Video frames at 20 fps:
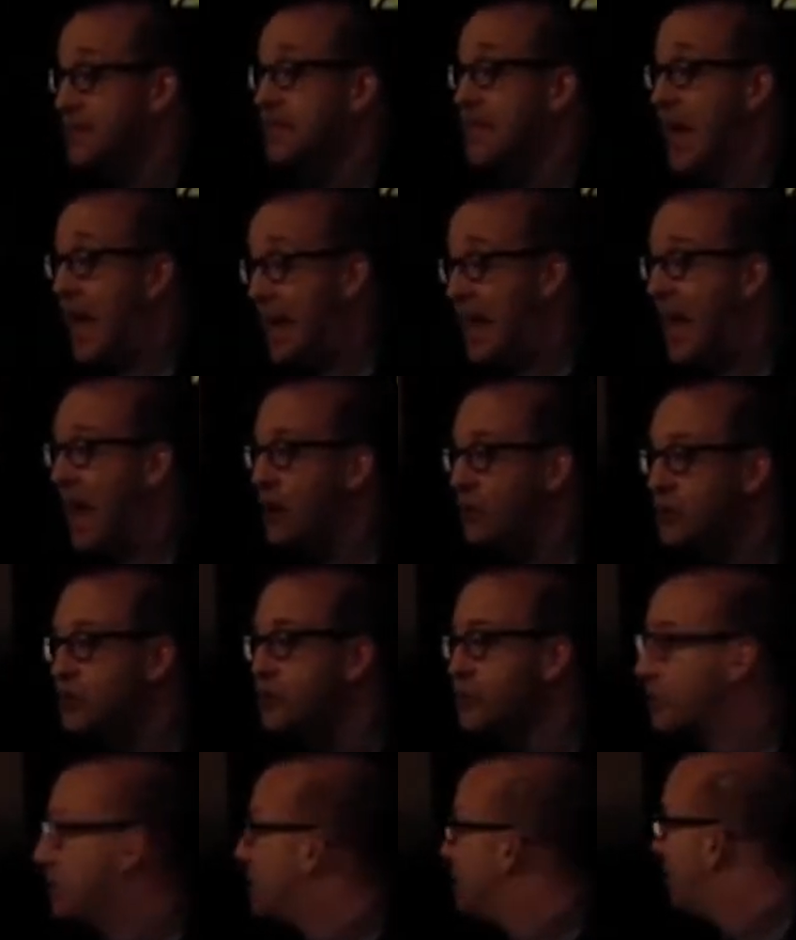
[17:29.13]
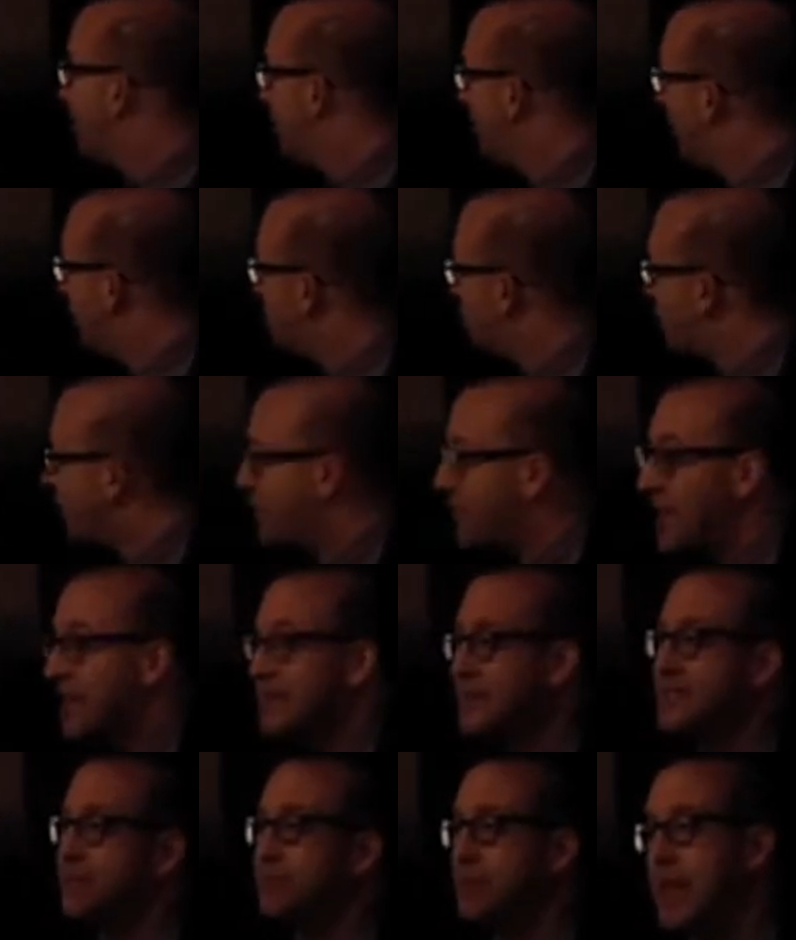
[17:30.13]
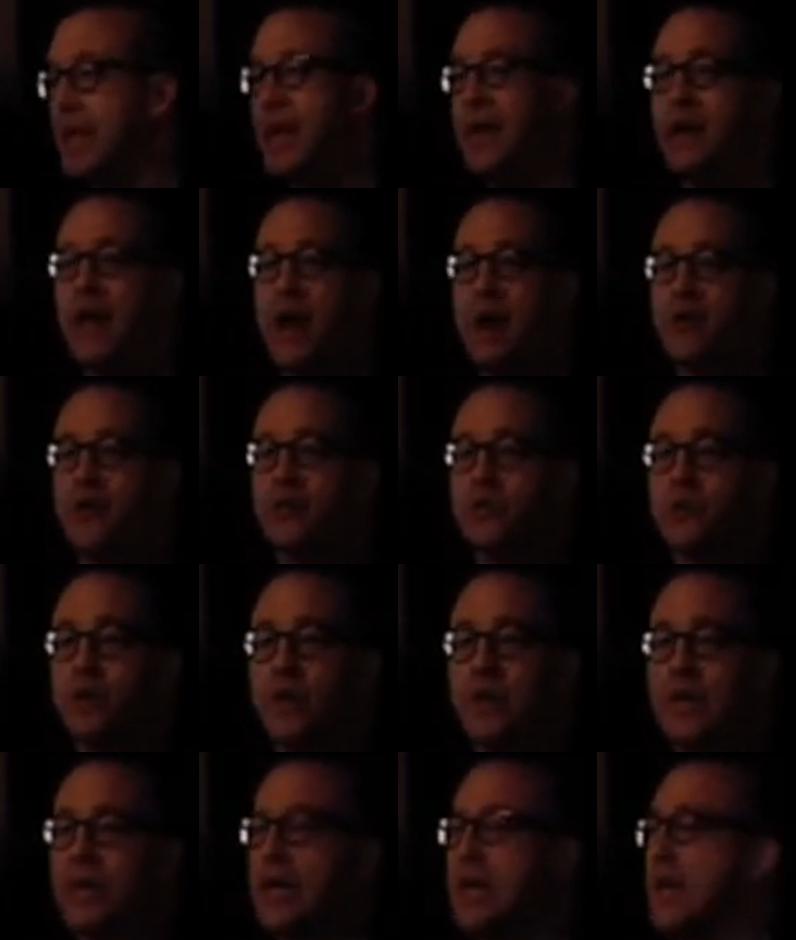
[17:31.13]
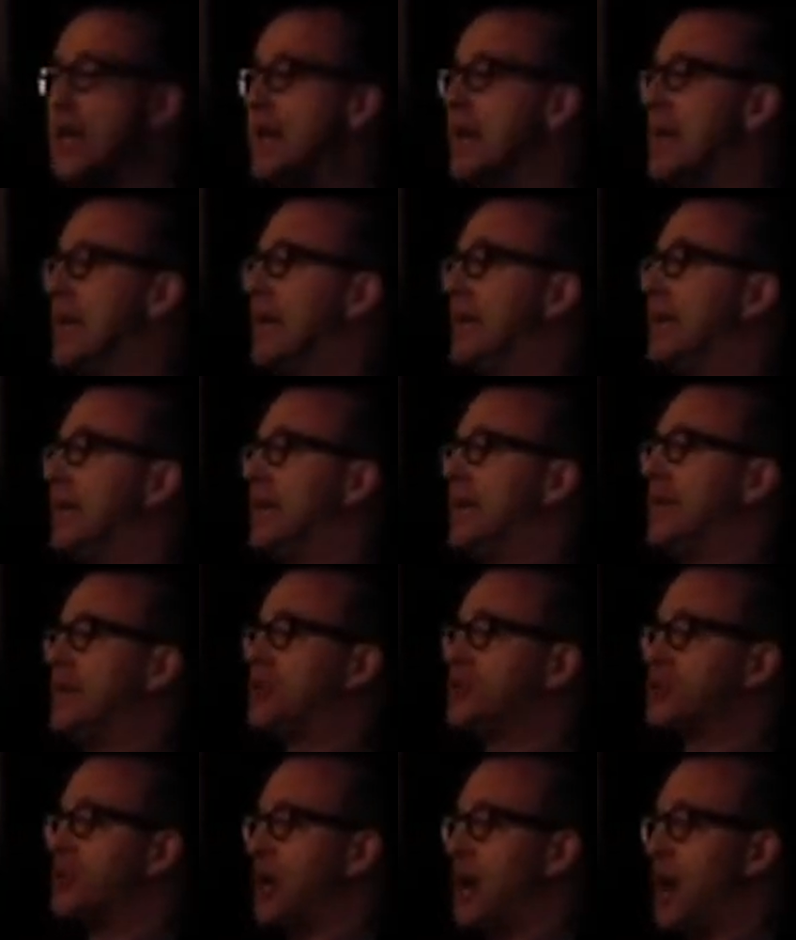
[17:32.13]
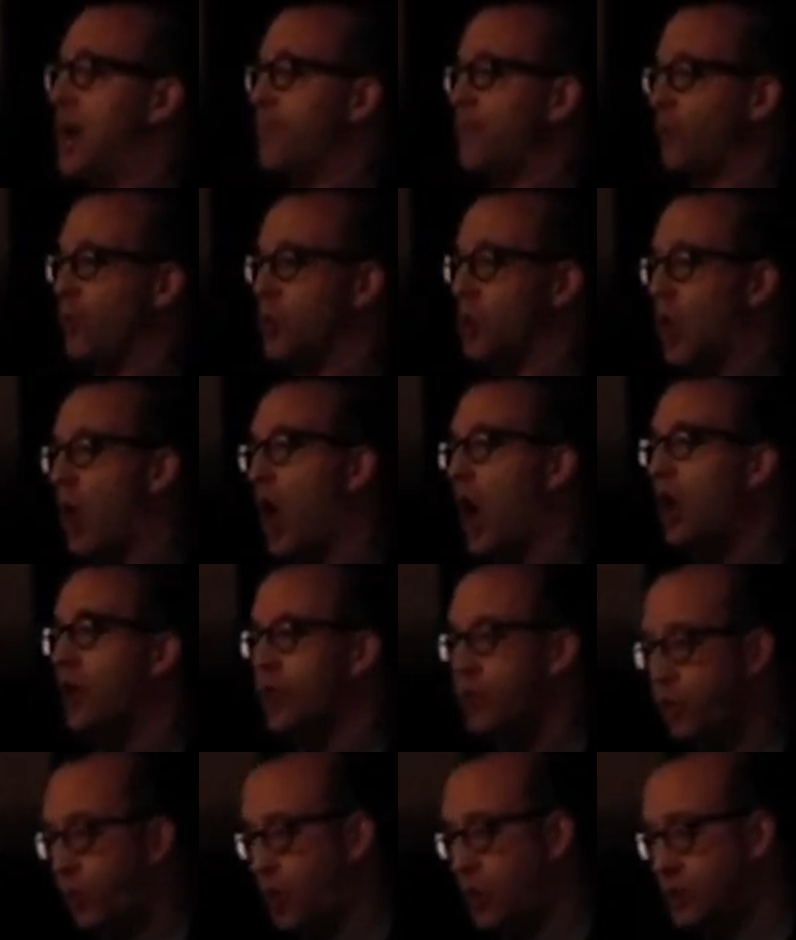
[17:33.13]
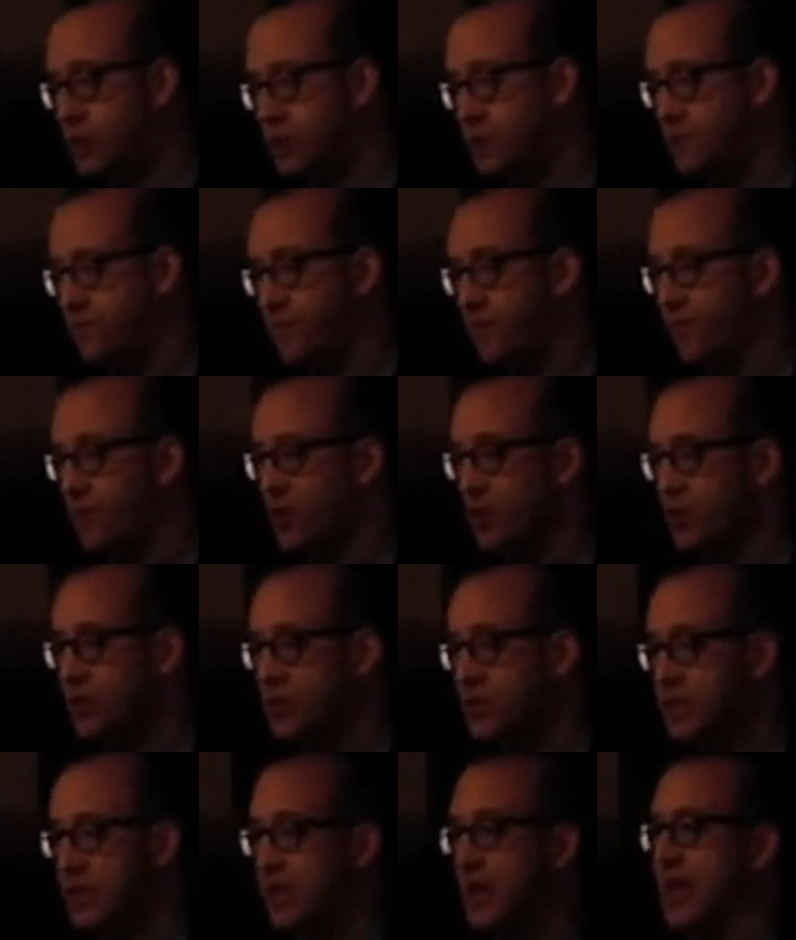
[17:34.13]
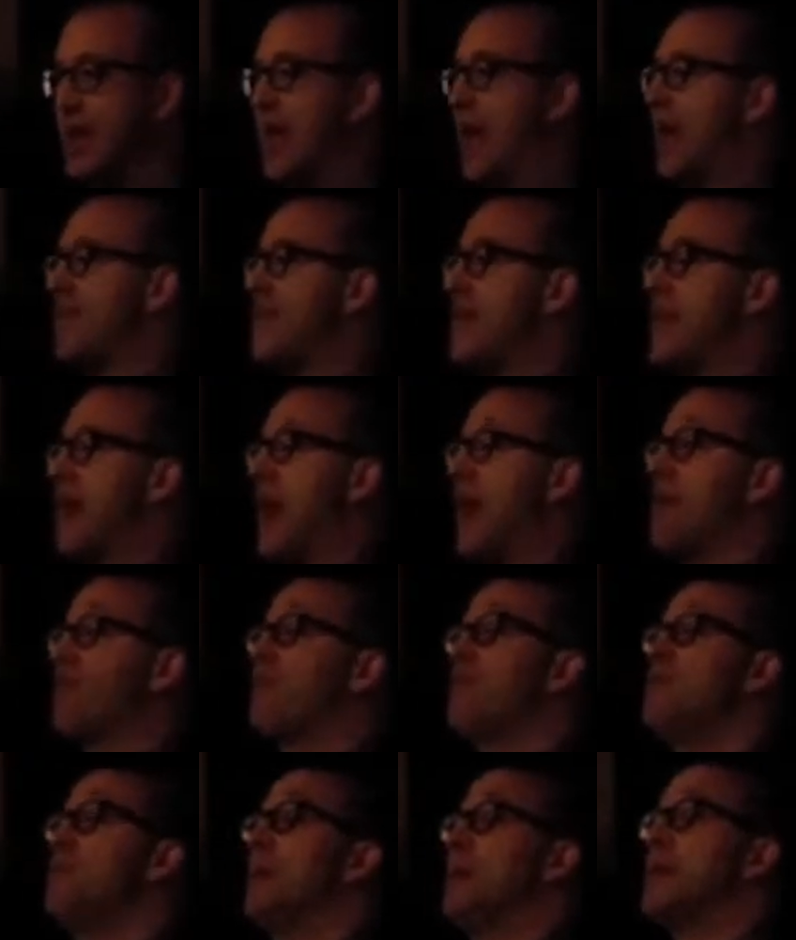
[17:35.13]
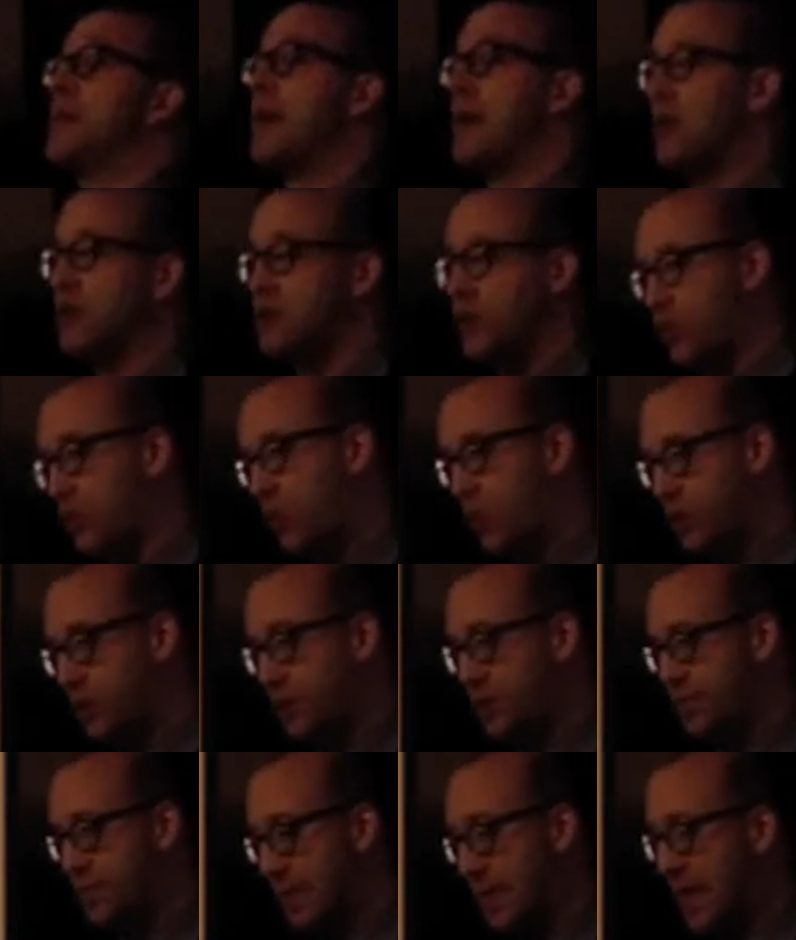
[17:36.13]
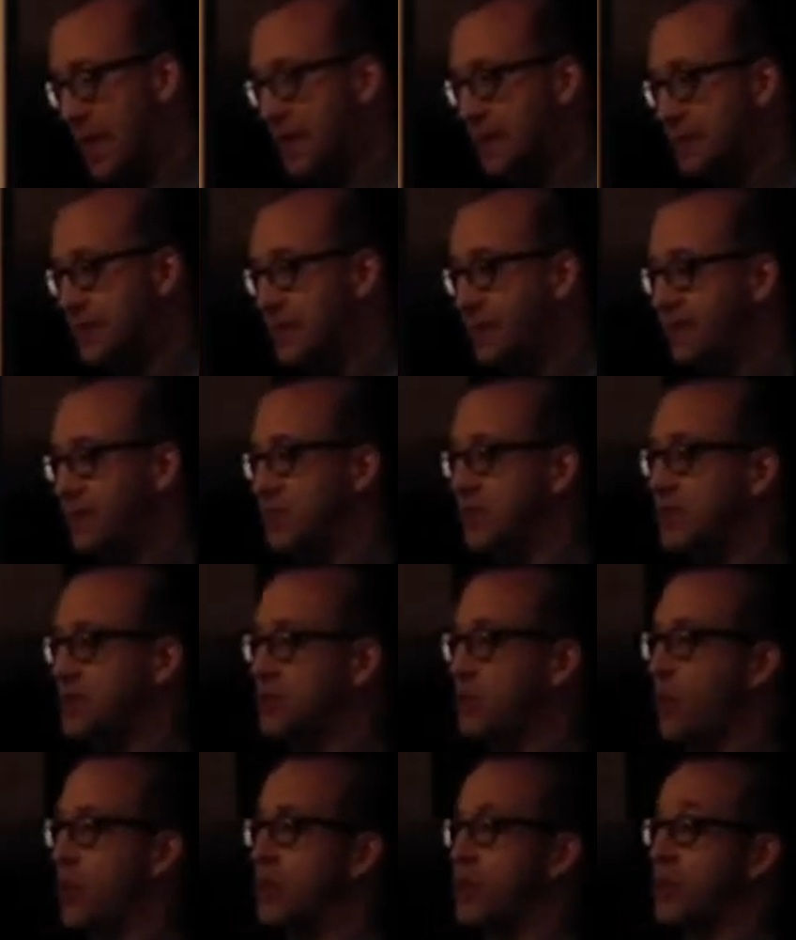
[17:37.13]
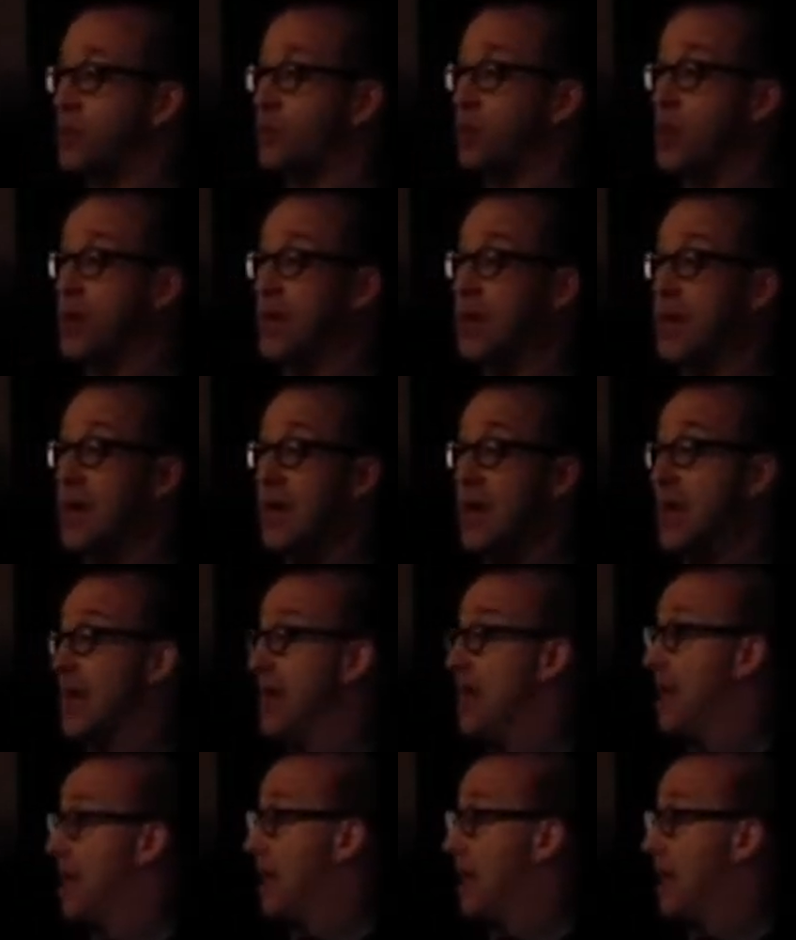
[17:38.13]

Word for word: and it and how to do it in double entry, and they explain how to do it. Each time, Law thwarts them first, and then everybody else thwarts them again in 1723.